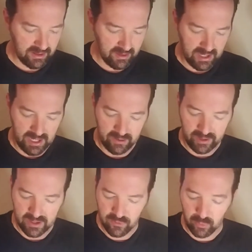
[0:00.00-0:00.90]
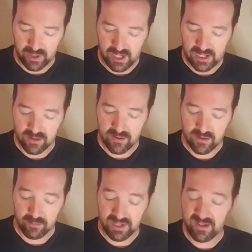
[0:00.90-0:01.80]
areas were not,
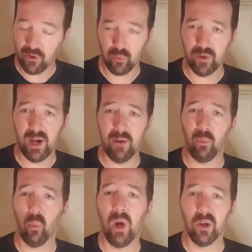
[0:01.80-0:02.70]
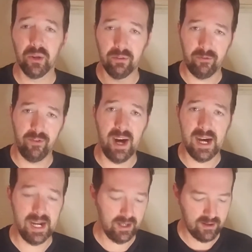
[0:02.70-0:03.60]
some details were not well
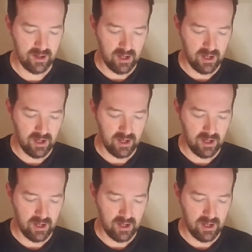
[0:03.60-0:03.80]
defined.